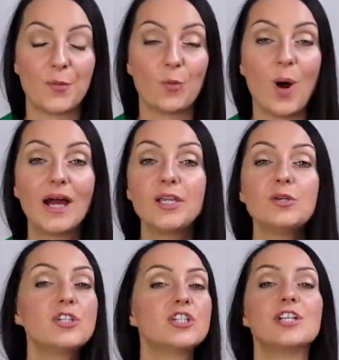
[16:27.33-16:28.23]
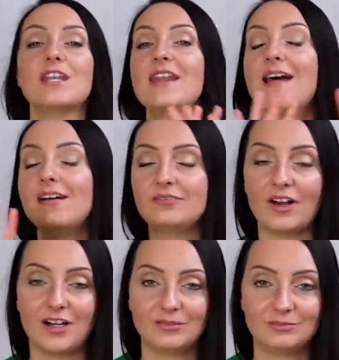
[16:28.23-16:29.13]
Why you should
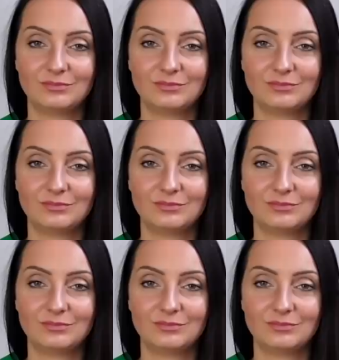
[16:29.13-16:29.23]
never